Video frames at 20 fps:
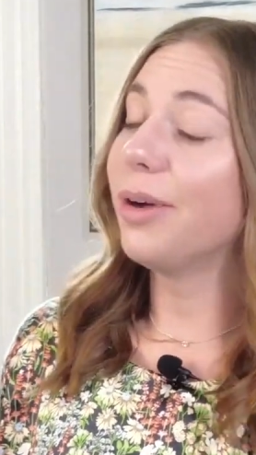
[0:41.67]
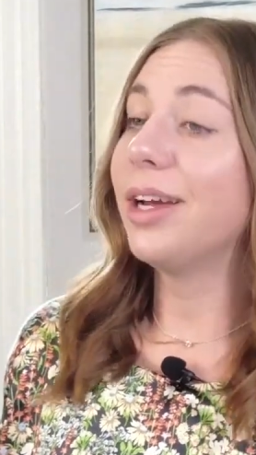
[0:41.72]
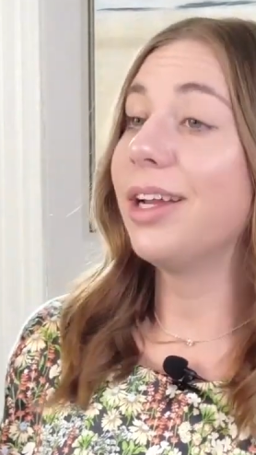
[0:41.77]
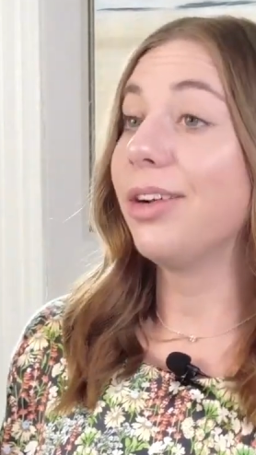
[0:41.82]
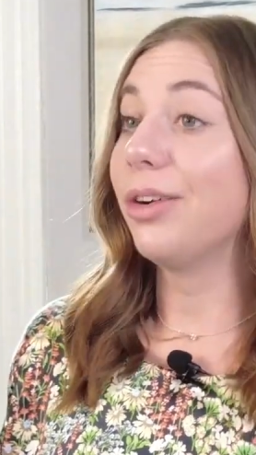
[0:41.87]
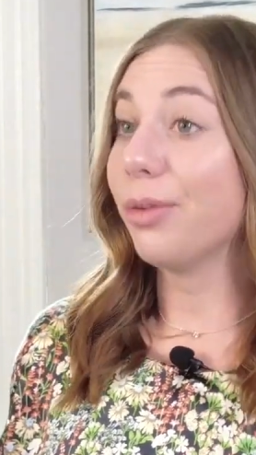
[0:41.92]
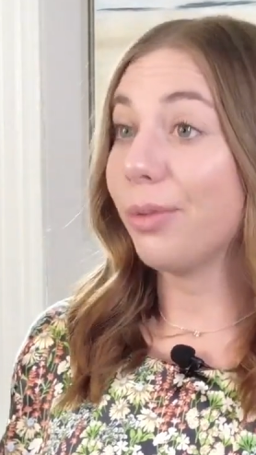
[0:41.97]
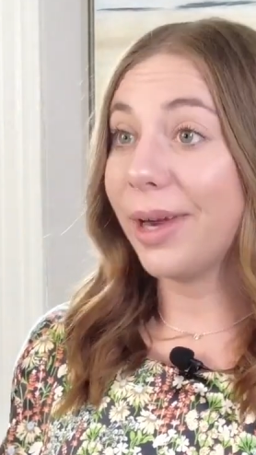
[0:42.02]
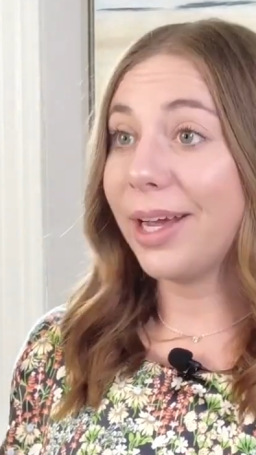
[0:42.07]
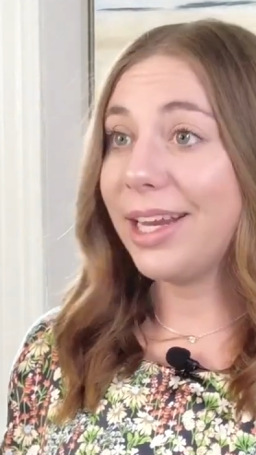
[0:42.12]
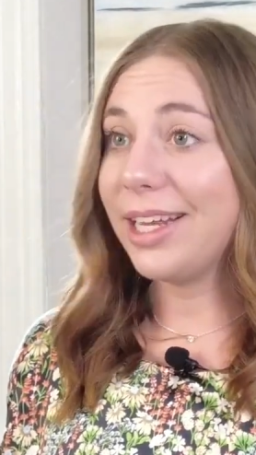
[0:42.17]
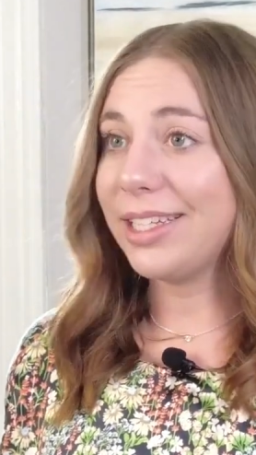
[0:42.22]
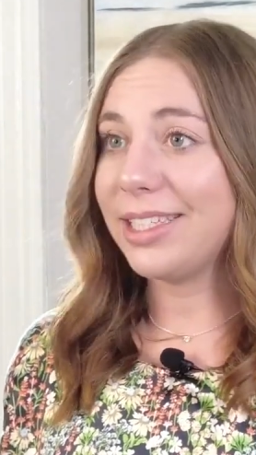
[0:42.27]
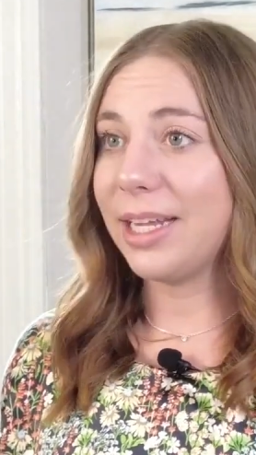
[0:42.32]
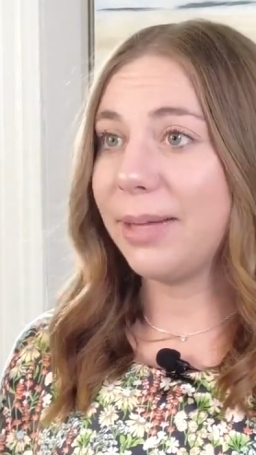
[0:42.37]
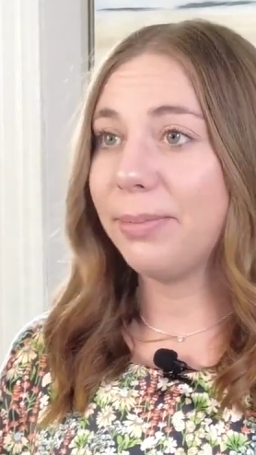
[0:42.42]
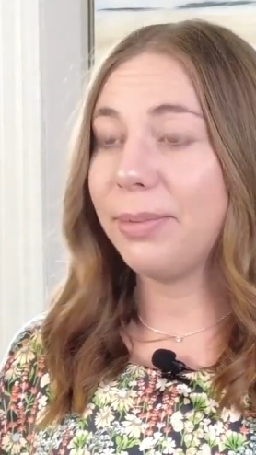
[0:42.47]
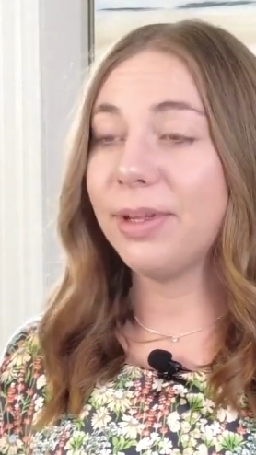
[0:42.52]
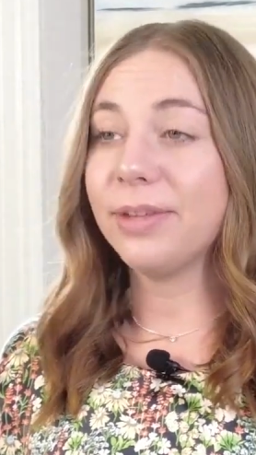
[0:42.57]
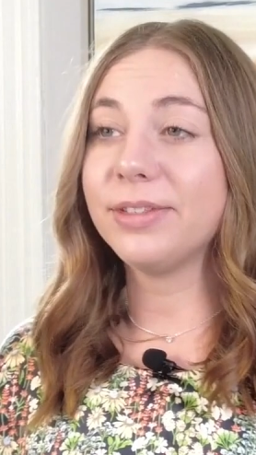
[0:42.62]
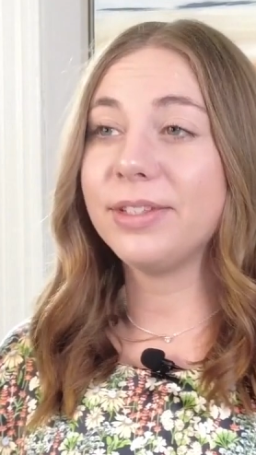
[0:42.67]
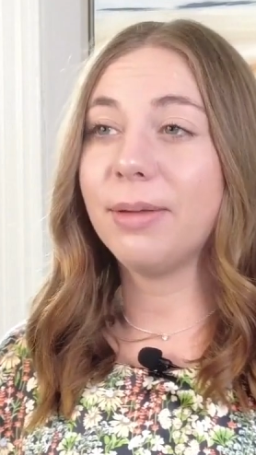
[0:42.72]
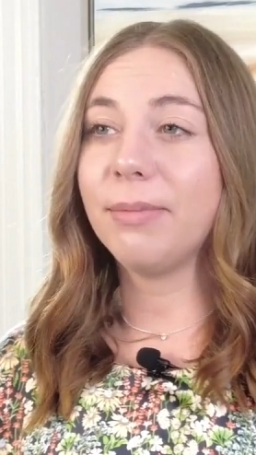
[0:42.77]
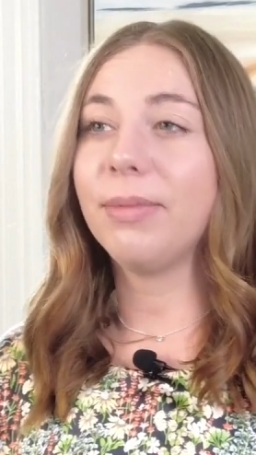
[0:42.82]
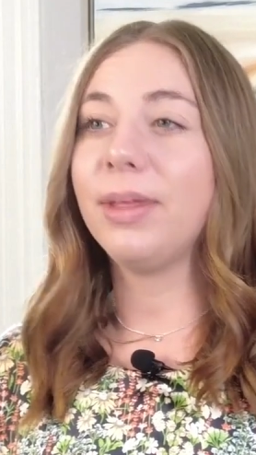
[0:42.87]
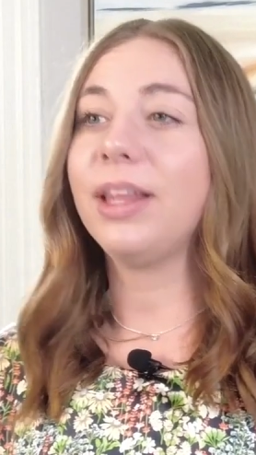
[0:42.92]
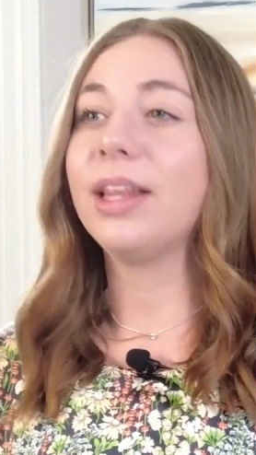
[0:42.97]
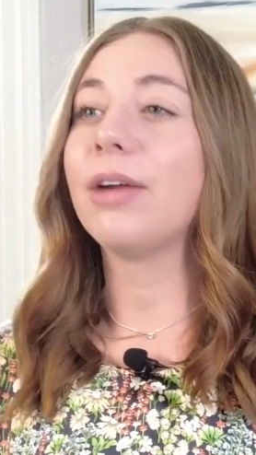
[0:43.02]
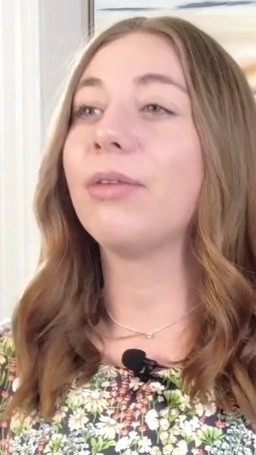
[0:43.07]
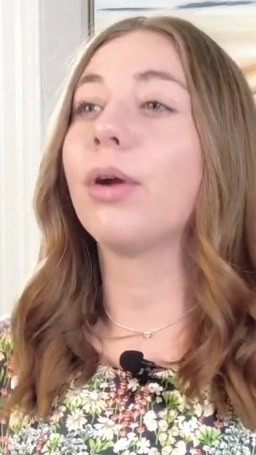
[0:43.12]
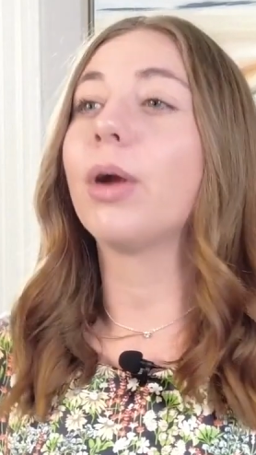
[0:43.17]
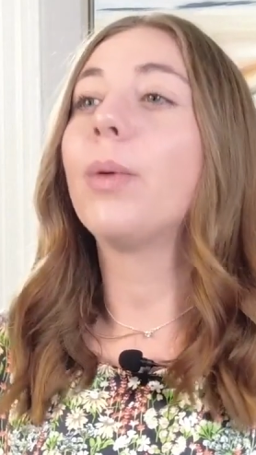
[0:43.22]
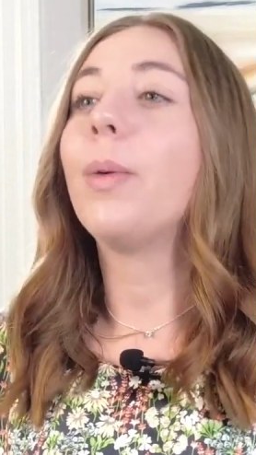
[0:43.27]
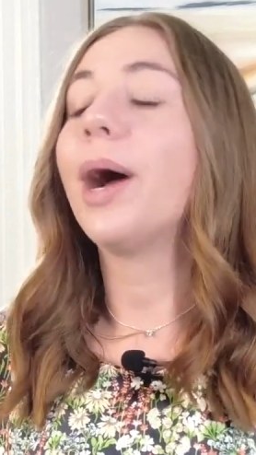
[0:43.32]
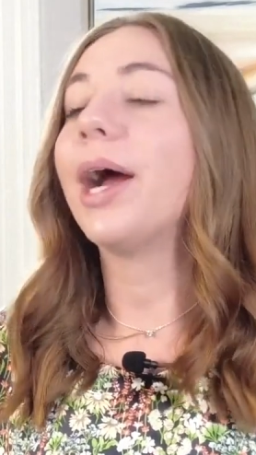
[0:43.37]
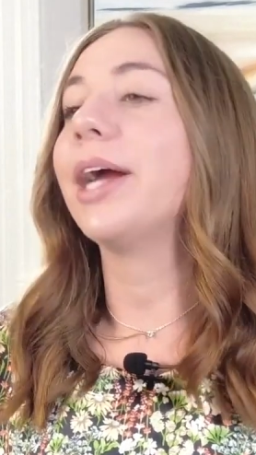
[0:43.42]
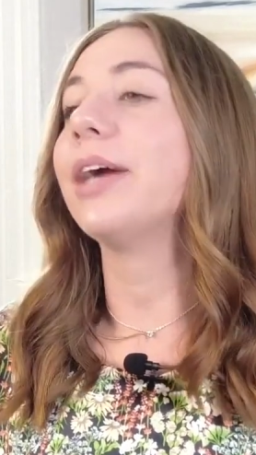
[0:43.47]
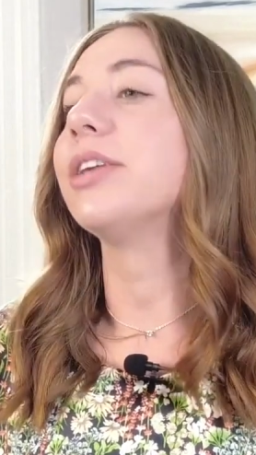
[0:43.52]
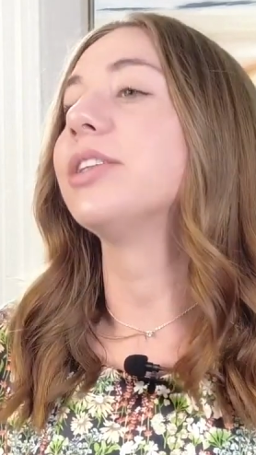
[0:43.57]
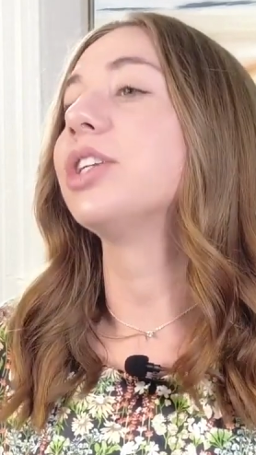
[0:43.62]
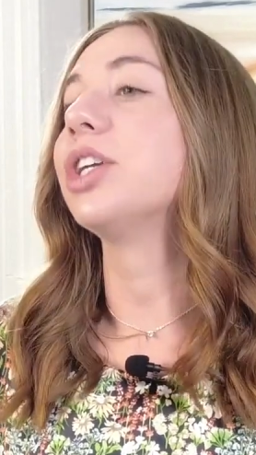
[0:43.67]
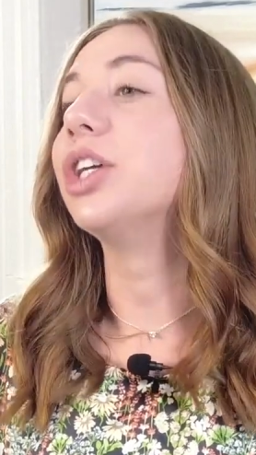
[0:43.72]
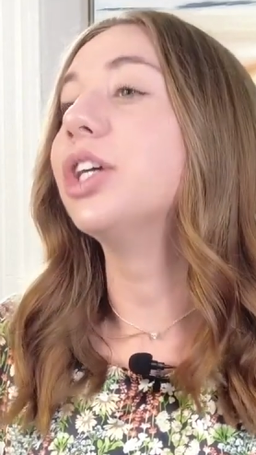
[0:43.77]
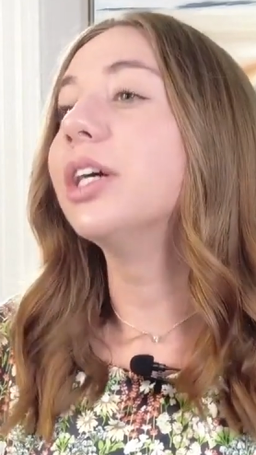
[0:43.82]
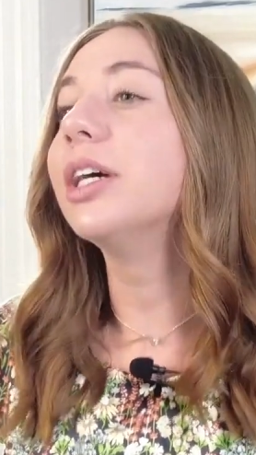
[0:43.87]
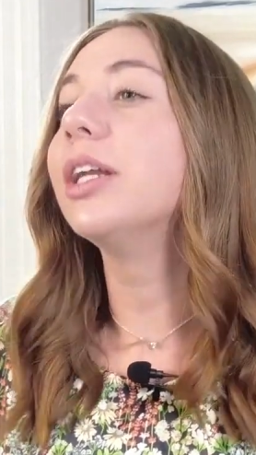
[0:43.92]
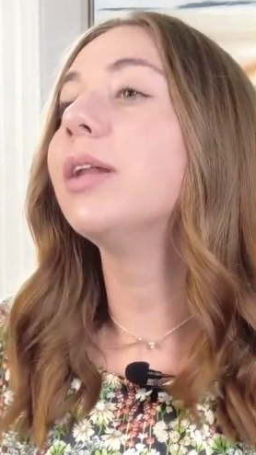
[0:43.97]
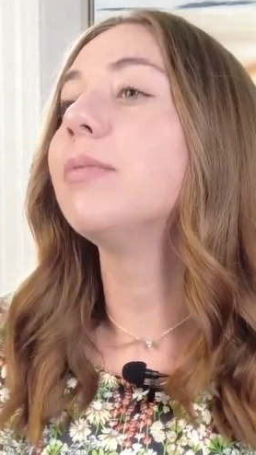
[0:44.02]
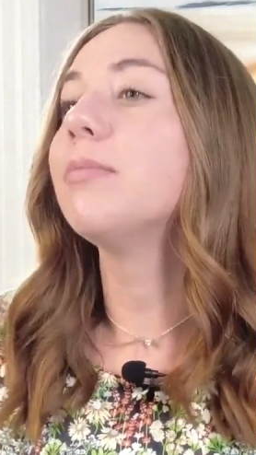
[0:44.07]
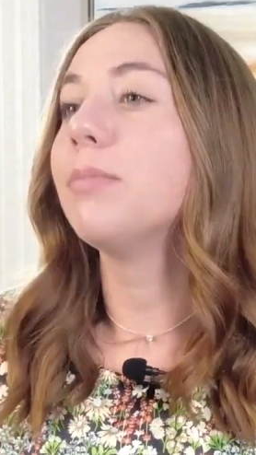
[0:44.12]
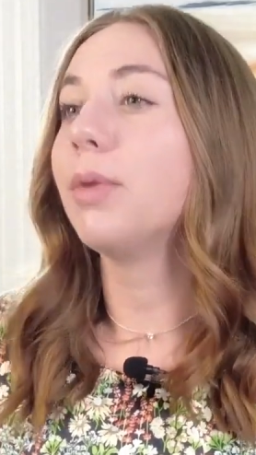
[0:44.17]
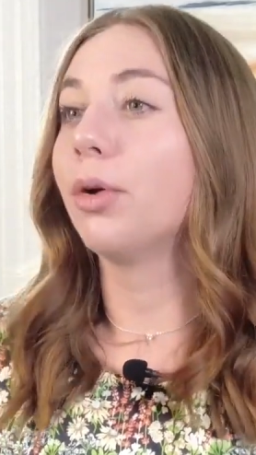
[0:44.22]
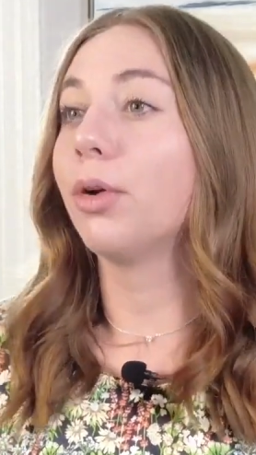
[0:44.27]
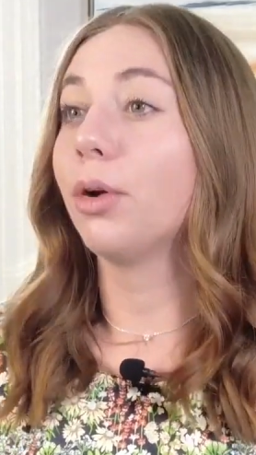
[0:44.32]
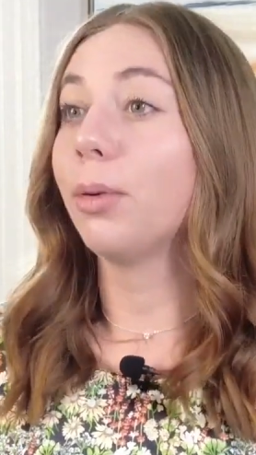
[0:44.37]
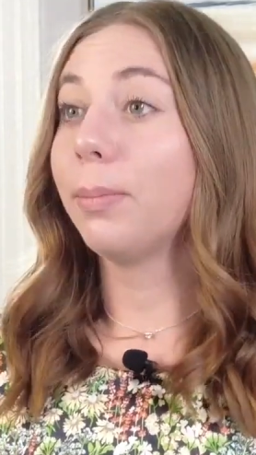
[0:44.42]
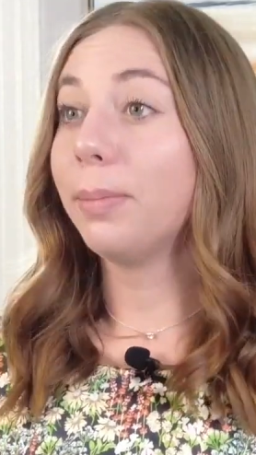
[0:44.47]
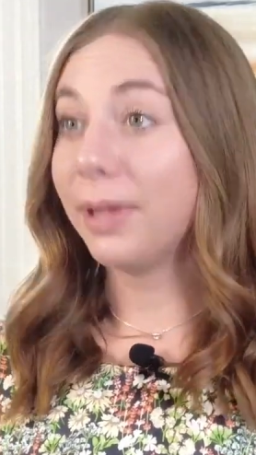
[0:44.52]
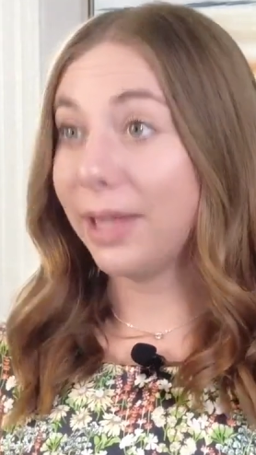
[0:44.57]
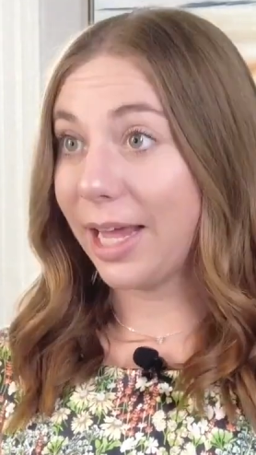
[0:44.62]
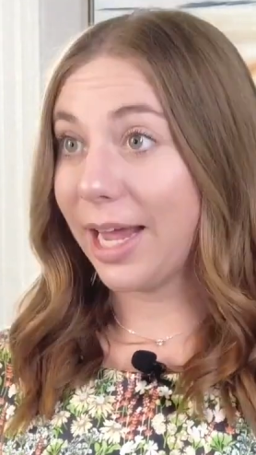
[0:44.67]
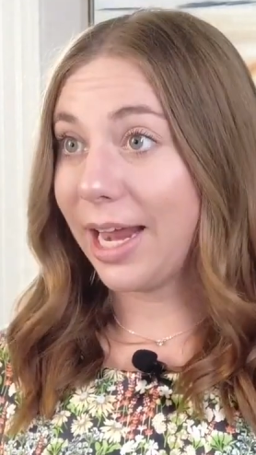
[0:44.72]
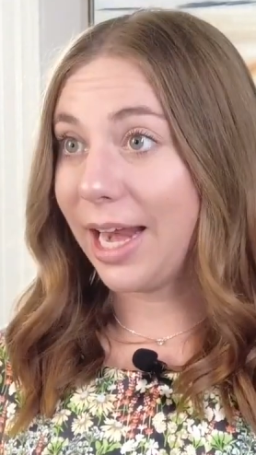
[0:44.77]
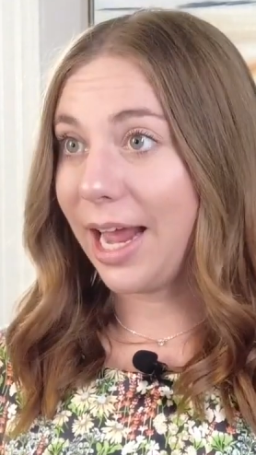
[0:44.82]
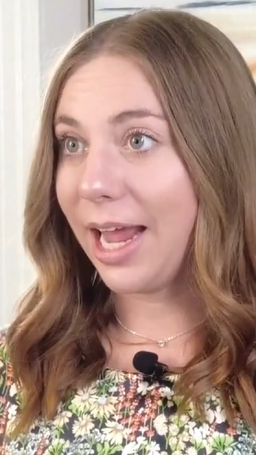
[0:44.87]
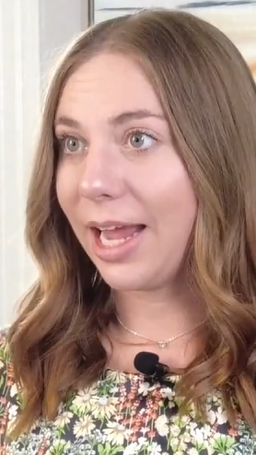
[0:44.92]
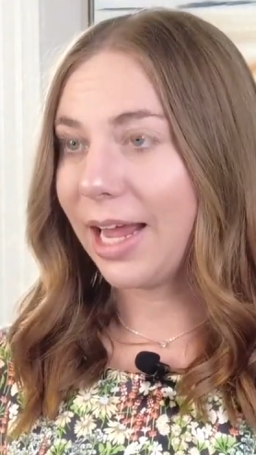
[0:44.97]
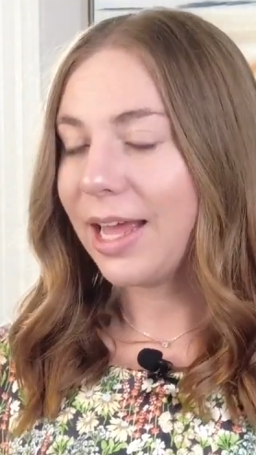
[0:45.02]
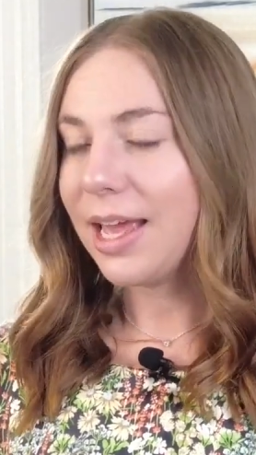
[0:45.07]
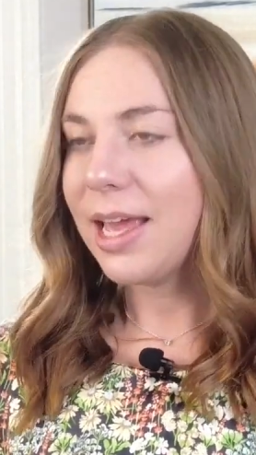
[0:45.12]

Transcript: a great example of something that requires good motor planning.